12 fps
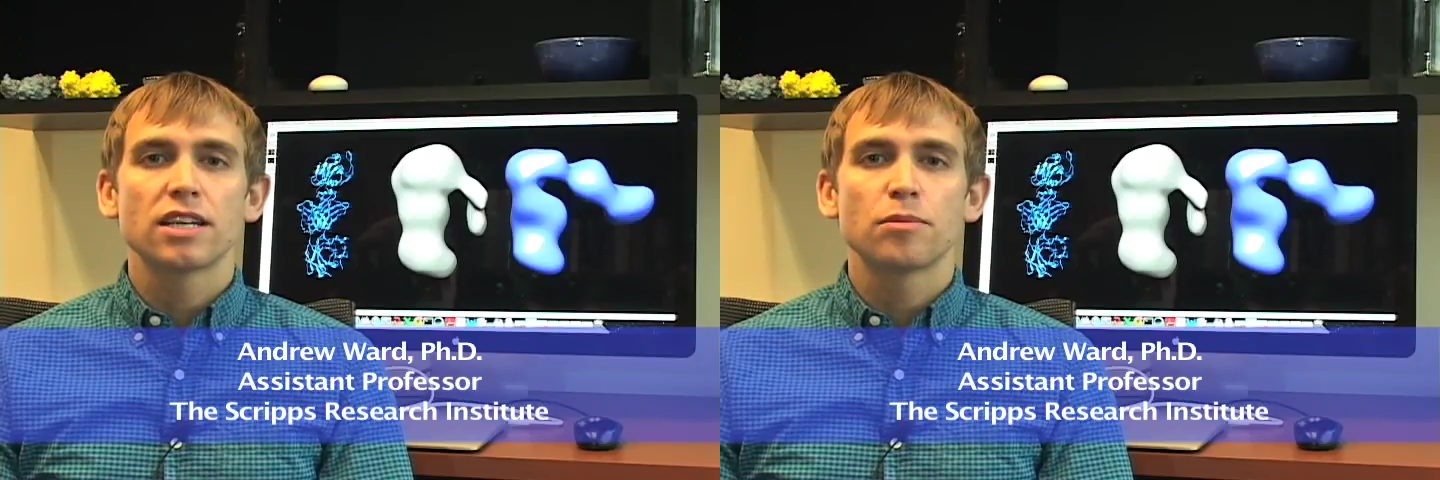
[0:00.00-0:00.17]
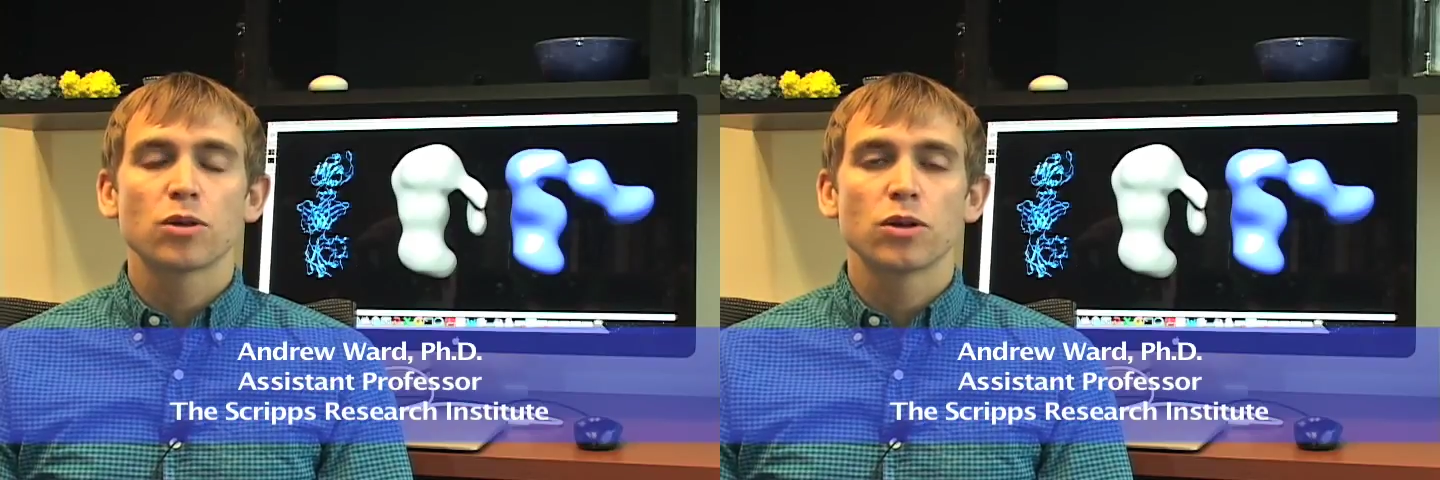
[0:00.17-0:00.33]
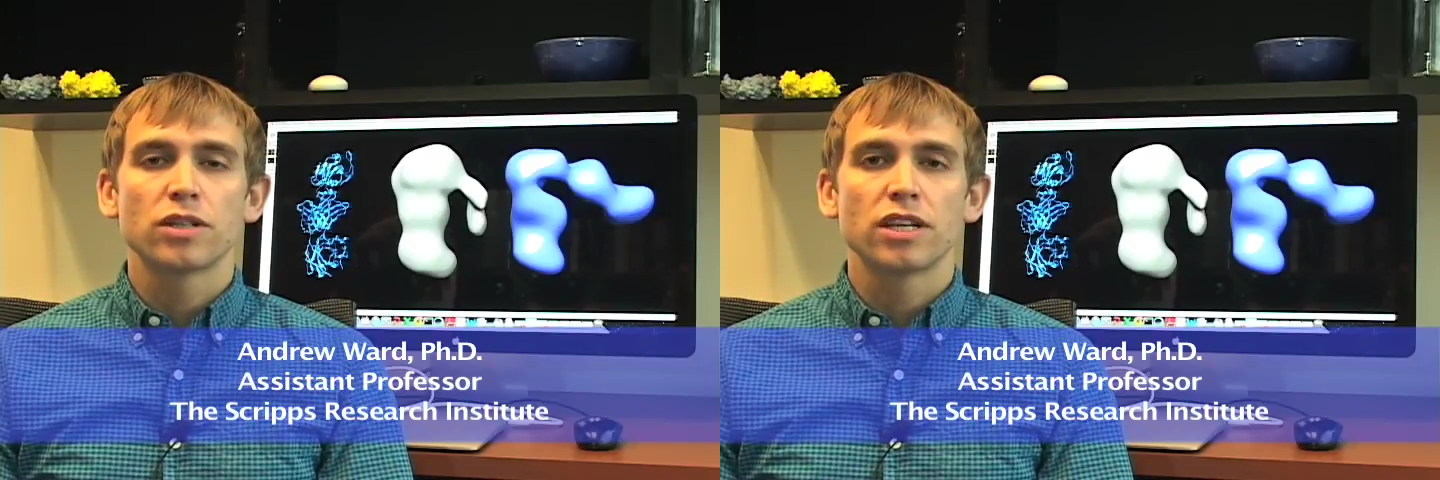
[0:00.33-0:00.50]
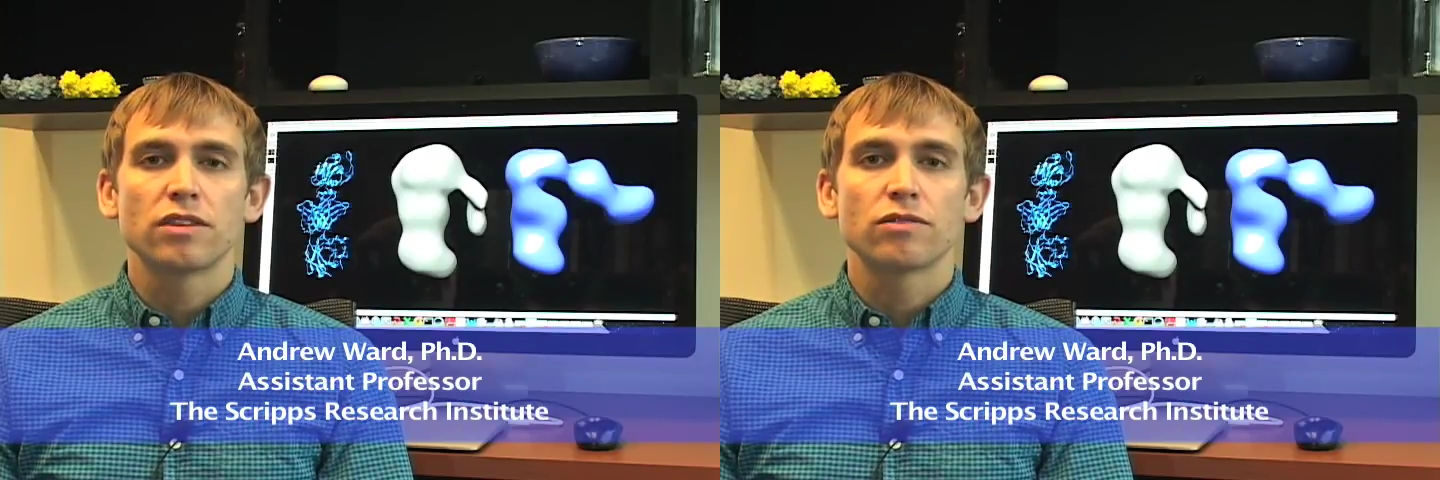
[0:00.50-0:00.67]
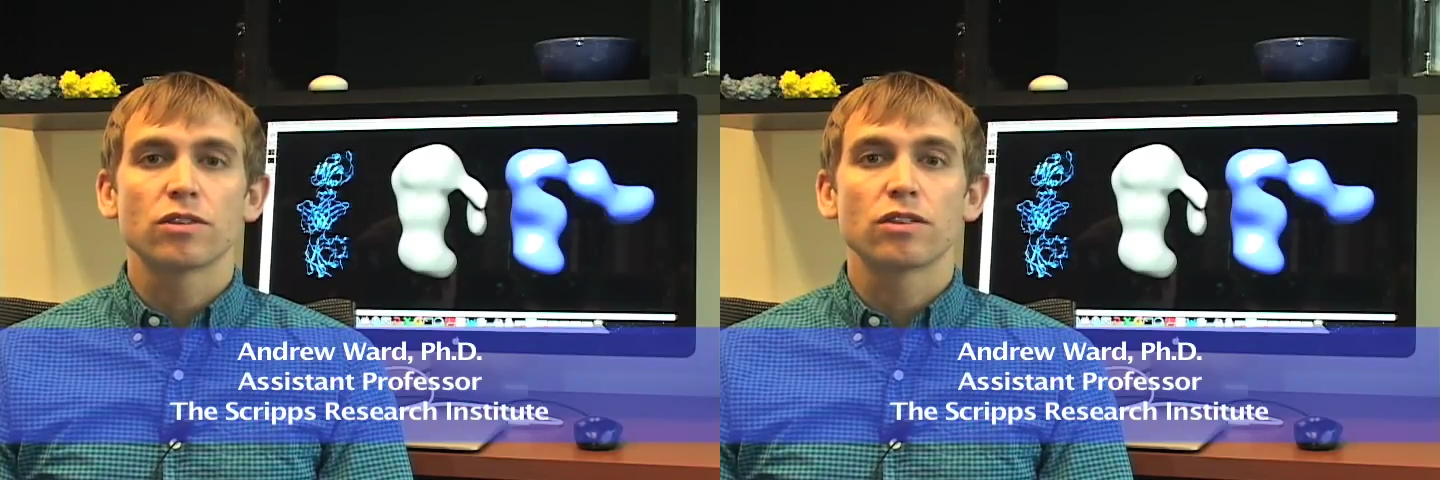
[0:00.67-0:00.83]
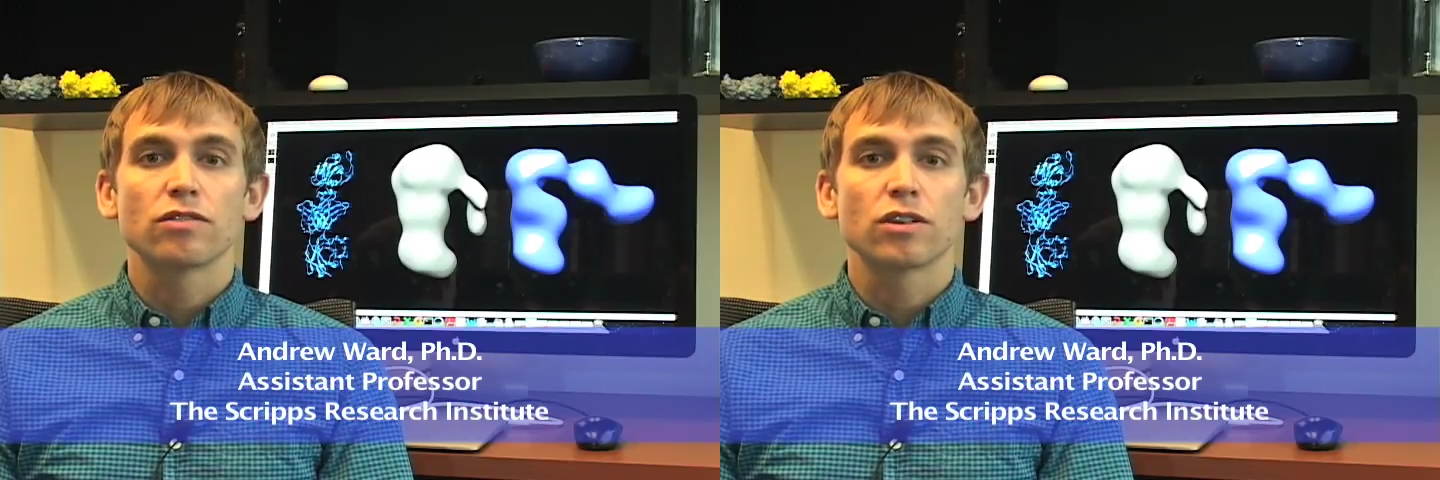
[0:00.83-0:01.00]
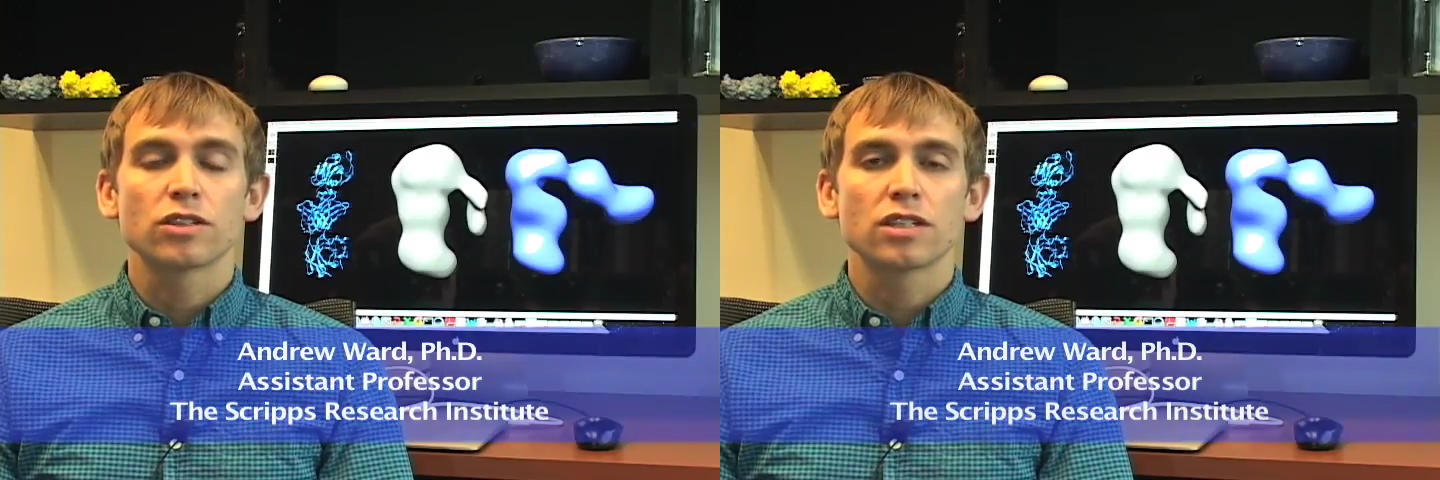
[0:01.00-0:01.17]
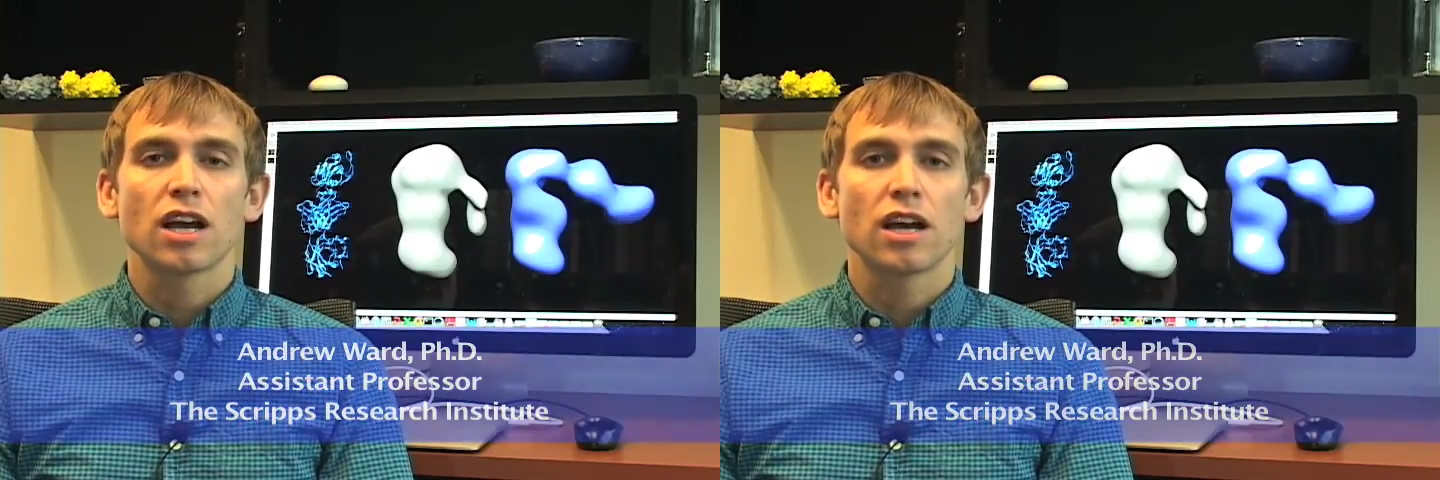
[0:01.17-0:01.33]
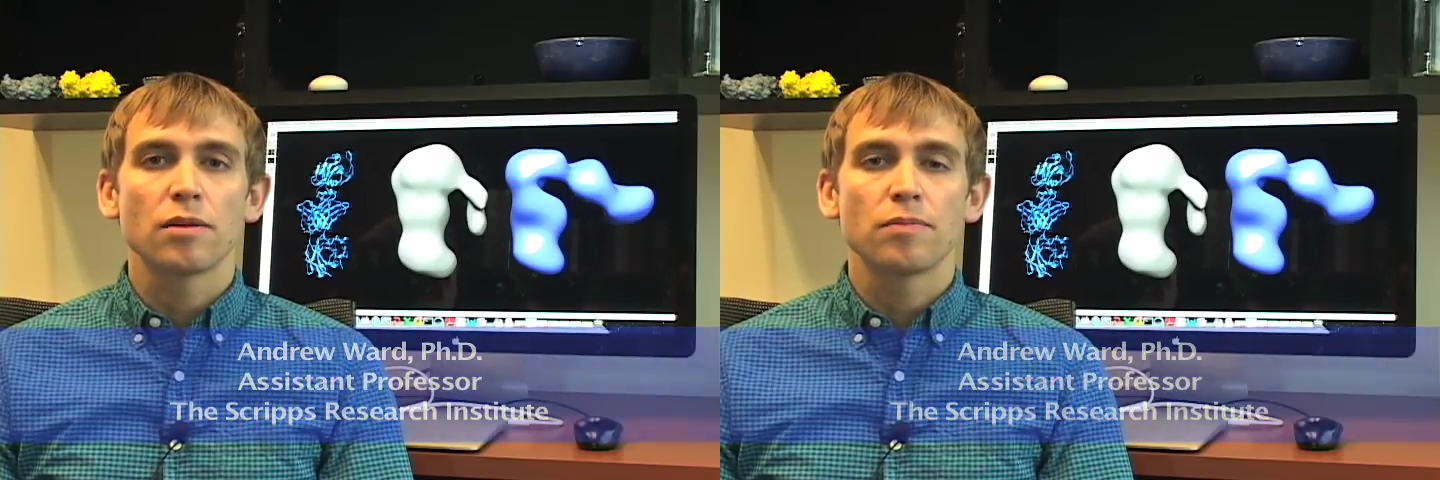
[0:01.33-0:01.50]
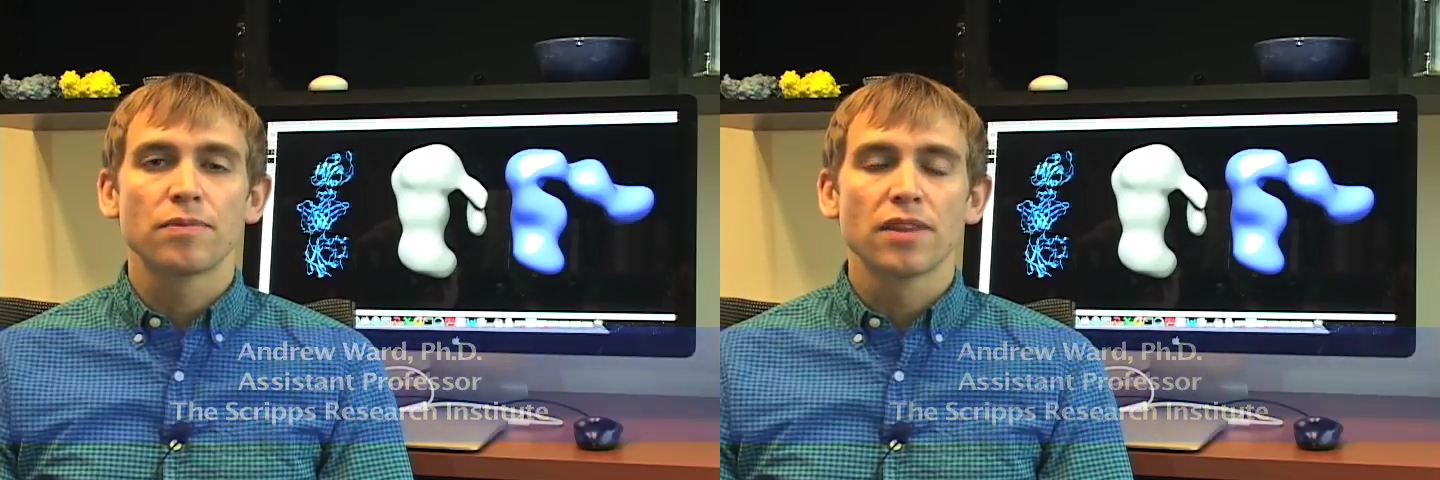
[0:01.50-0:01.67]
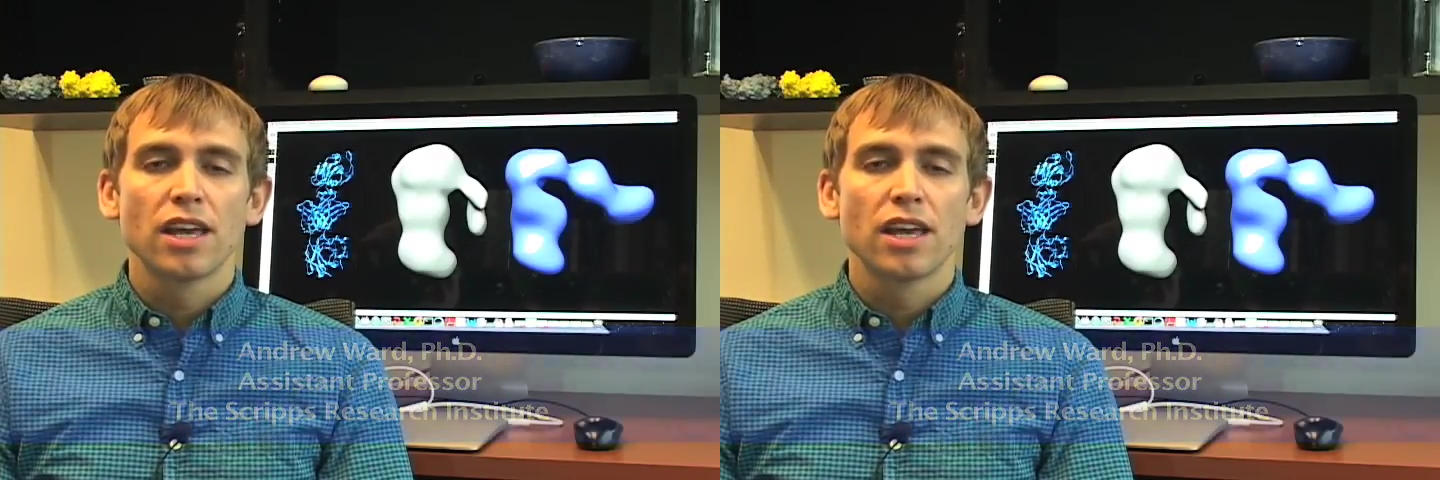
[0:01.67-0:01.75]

protein for the first time.